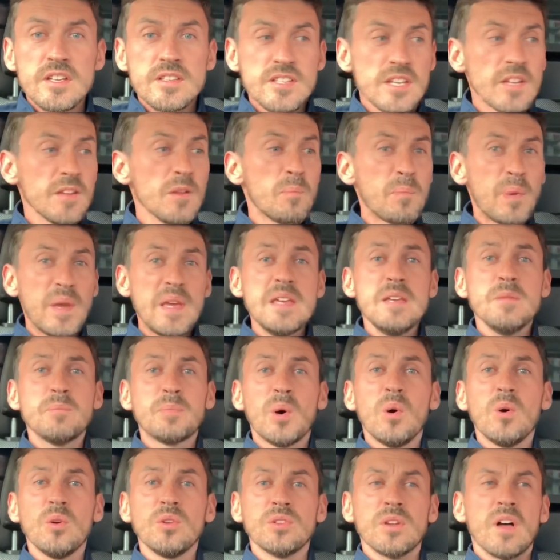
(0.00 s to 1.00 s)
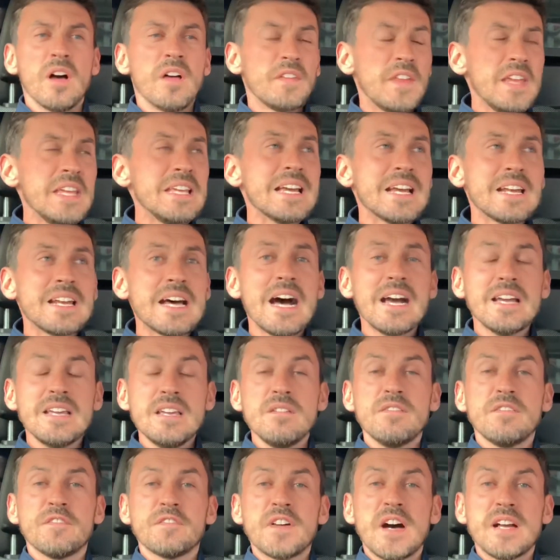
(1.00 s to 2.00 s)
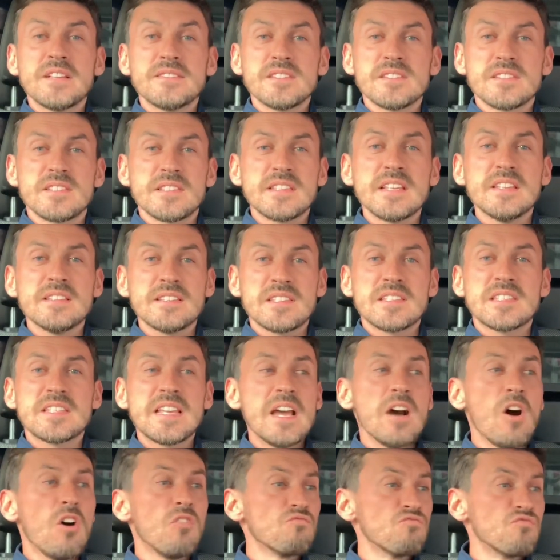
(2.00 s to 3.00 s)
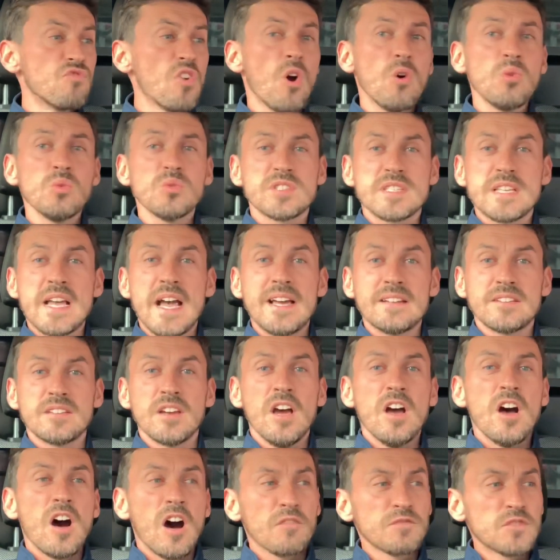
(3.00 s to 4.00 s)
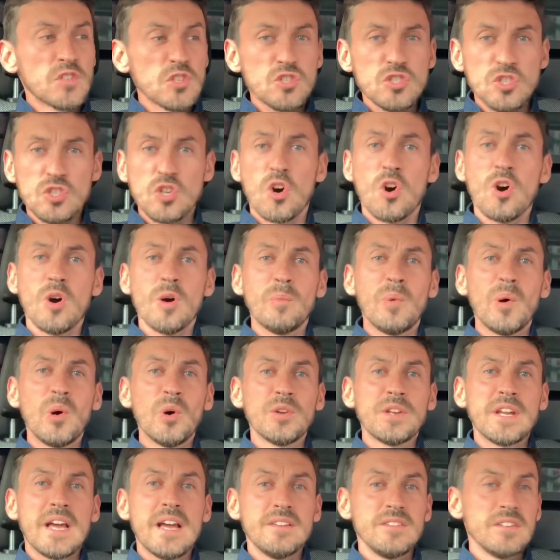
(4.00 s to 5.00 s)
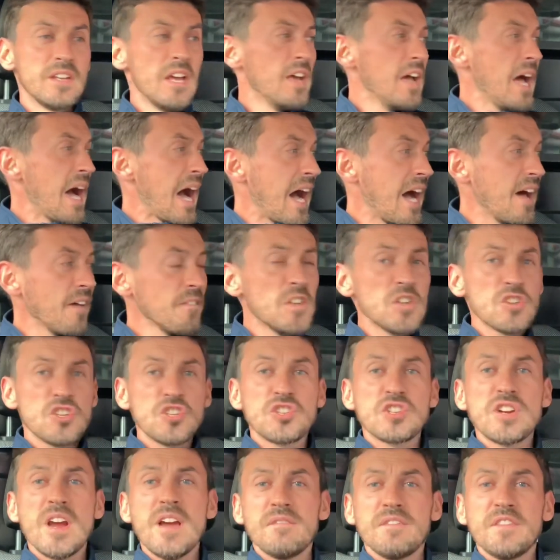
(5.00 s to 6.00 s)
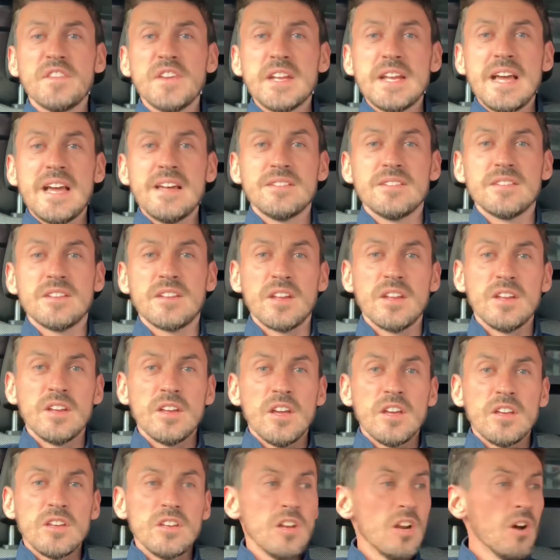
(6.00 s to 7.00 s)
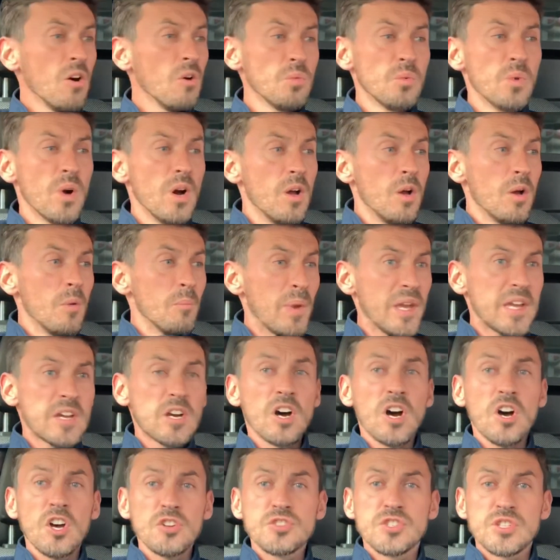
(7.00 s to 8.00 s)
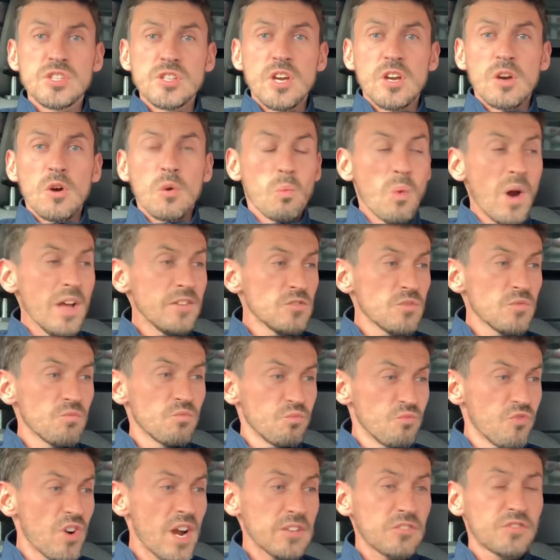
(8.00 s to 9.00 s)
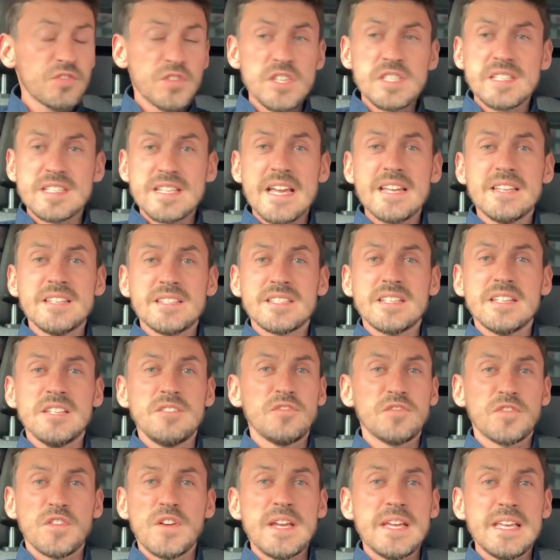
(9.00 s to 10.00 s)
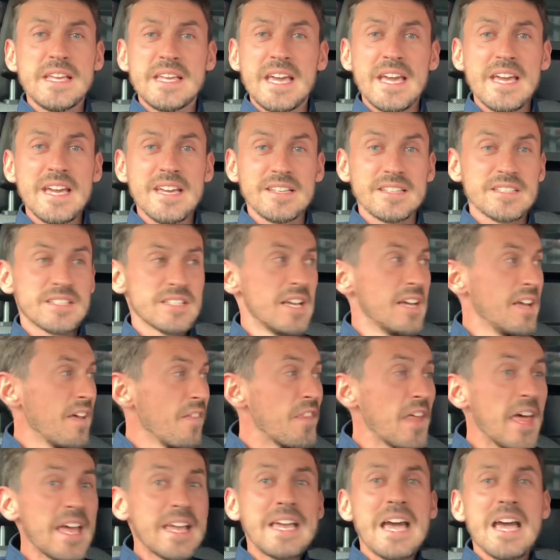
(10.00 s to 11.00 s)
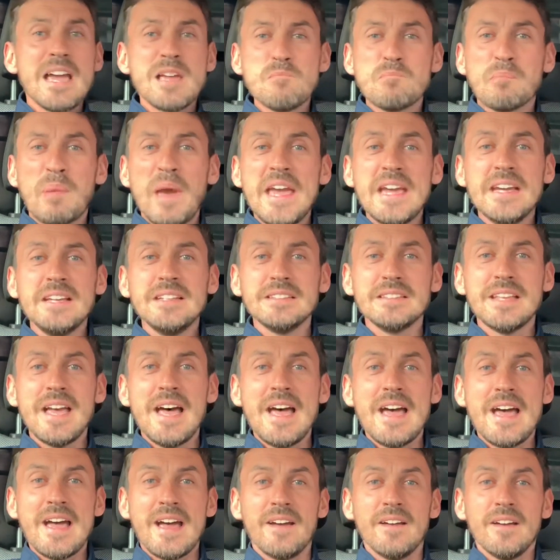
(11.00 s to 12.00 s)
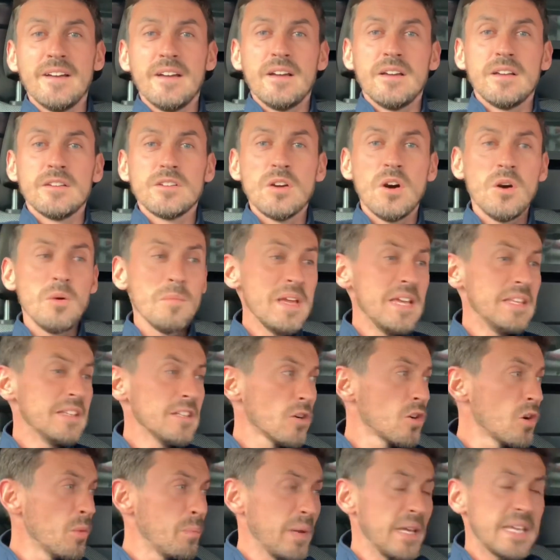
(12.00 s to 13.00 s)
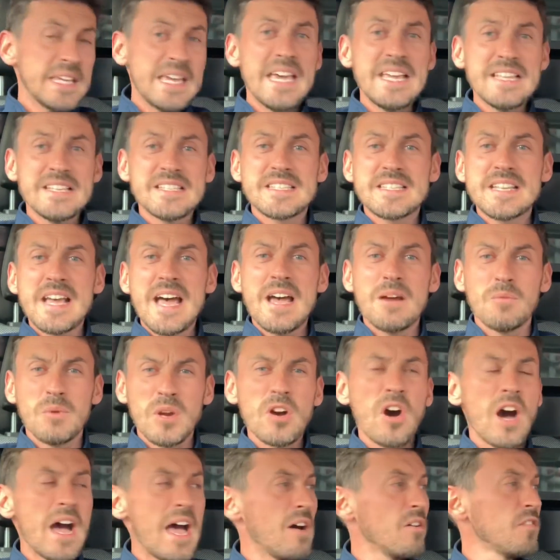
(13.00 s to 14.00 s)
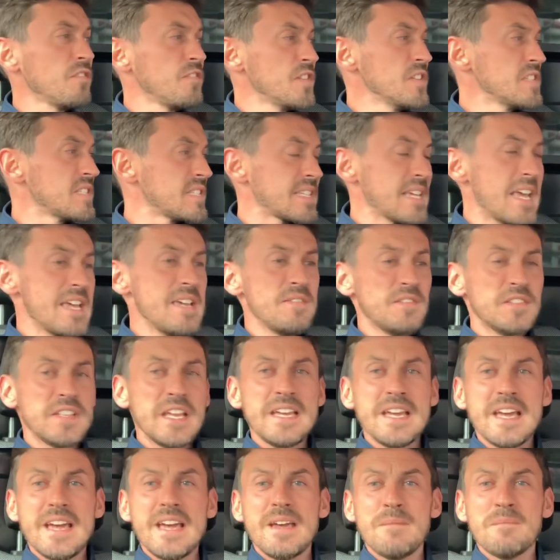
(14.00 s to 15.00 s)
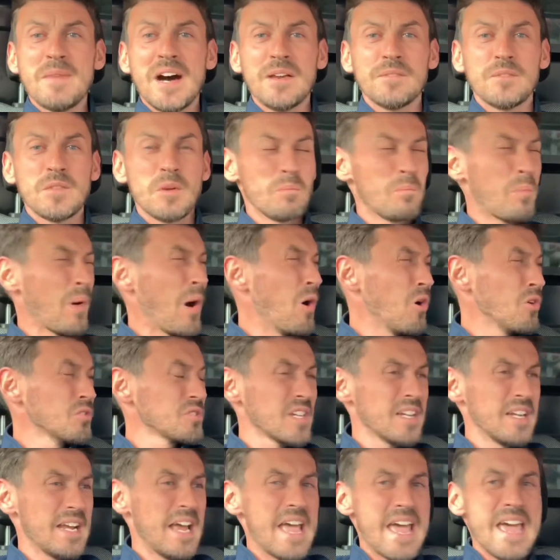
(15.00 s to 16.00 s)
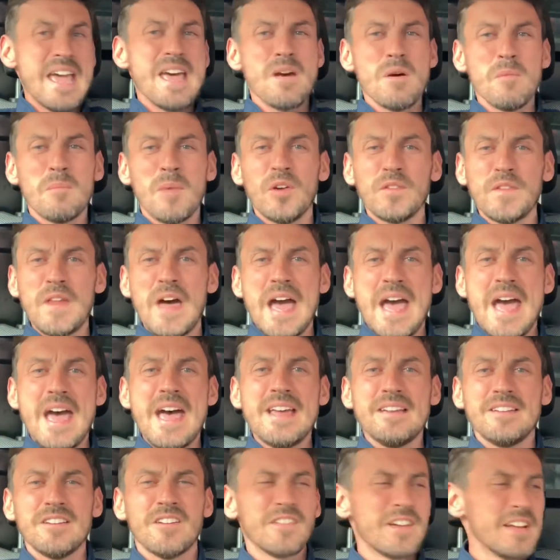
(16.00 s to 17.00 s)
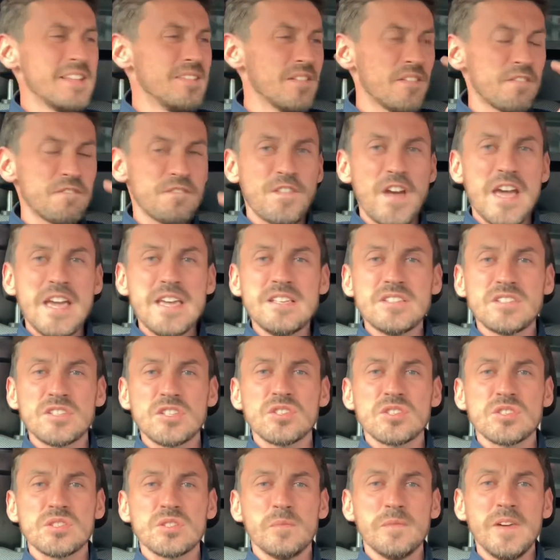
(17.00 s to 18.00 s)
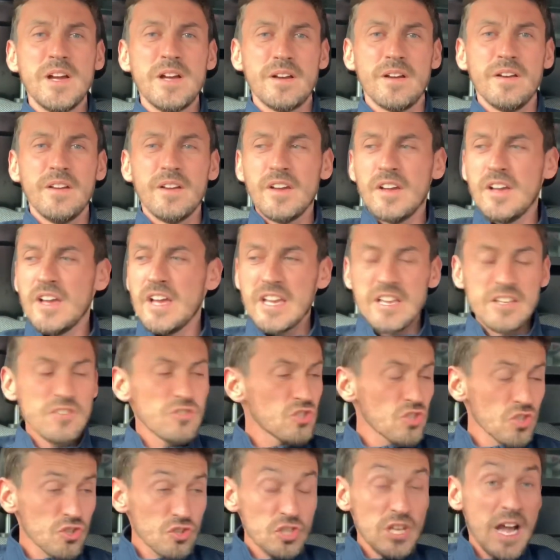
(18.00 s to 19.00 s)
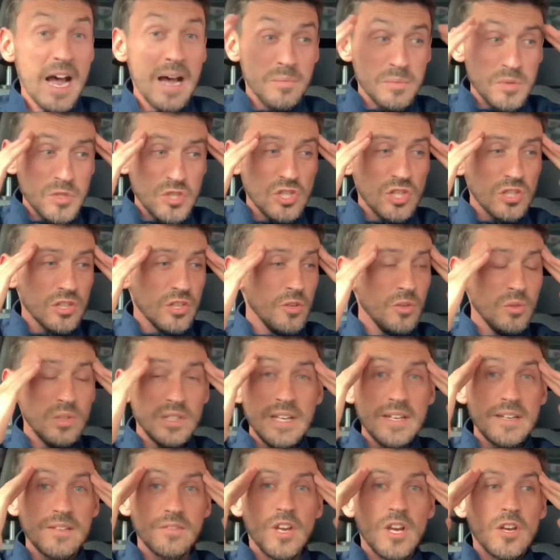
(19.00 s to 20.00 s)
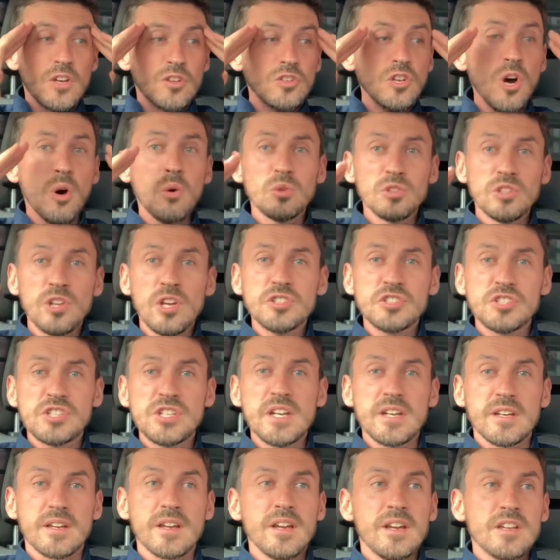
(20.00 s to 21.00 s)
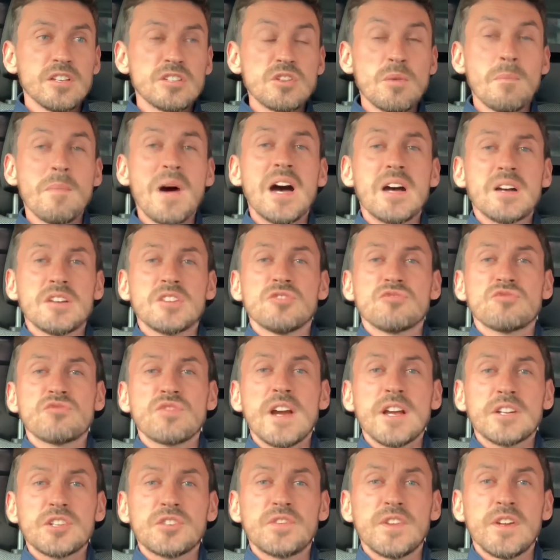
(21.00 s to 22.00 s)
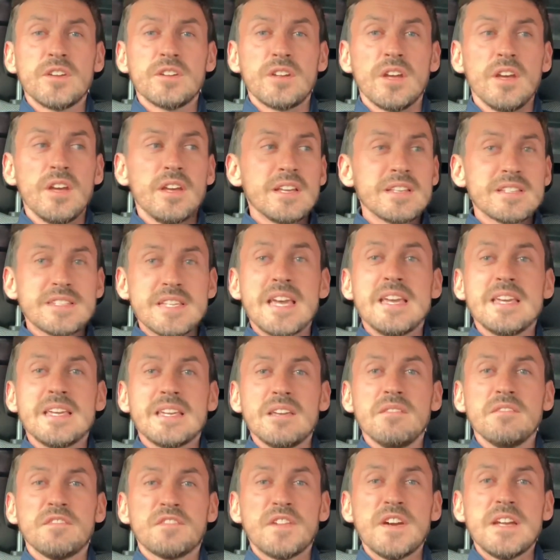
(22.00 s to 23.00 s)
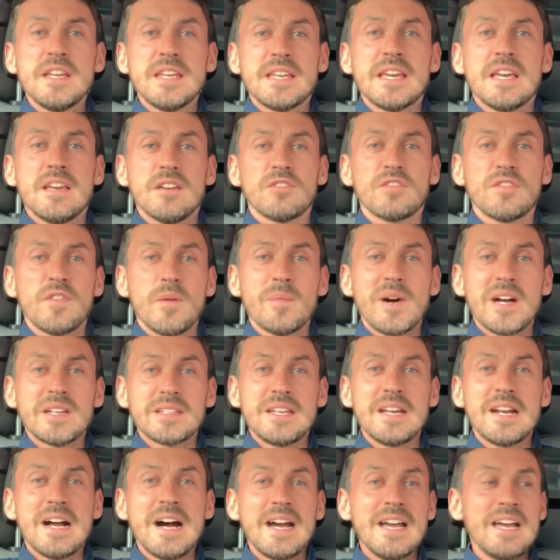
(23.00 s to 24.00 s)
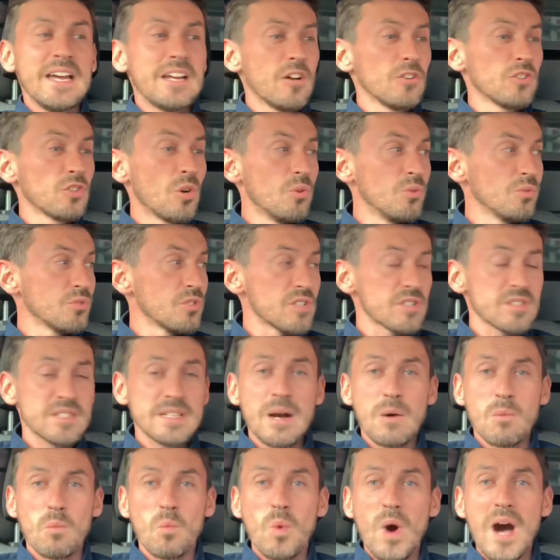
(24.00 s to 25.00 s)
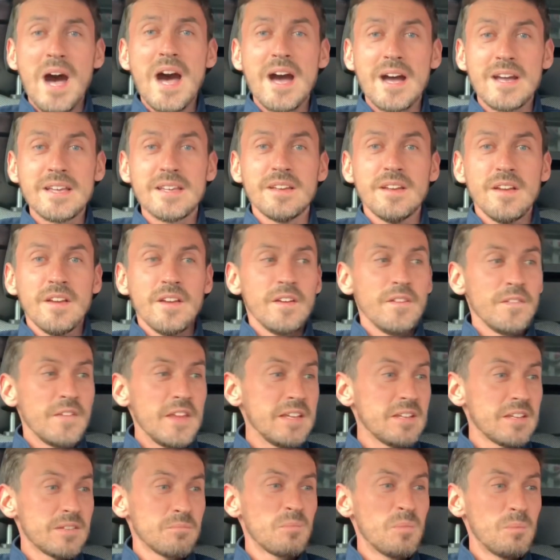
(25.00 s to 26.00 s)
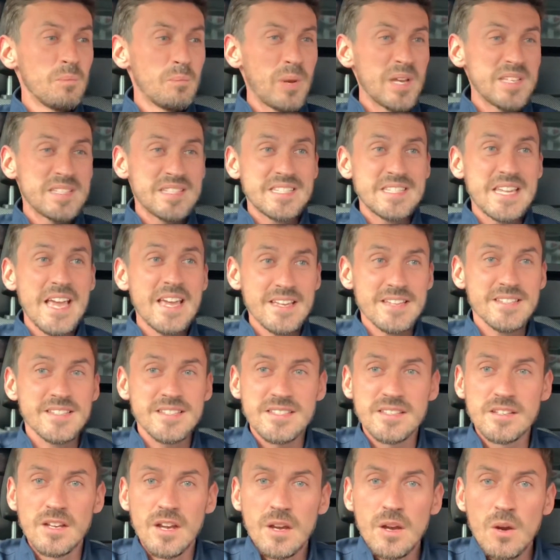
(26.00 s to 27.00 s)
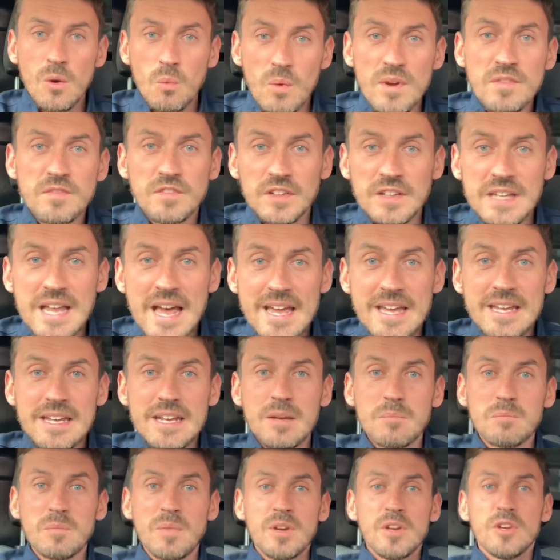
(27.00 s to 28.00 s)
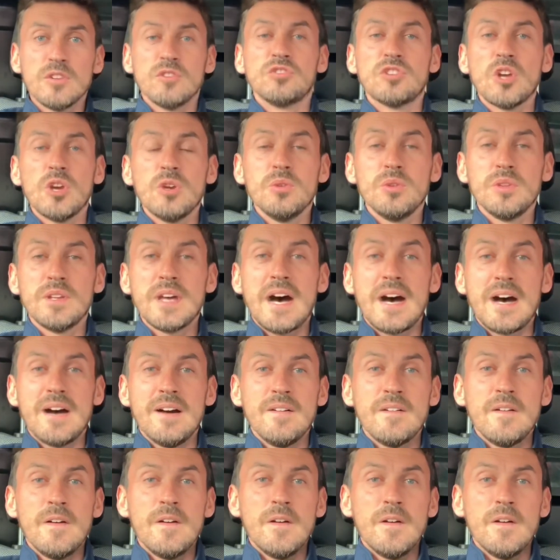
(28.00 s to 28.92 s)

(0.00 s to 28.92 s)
to the people, the United fans that sit on Rose End of the scoreboard end and the Stretford end. You know, because when Rashford takes these free kicks, they're getting pinged there. You know what I mean? There could be kids there. We've got health and safety here, man. The ball's going to hit them on the head or in the face or something. It's just absolutely no logic to Marcus Rashford taking free kicks for Man United. I don't understand why they persist with letting him do that.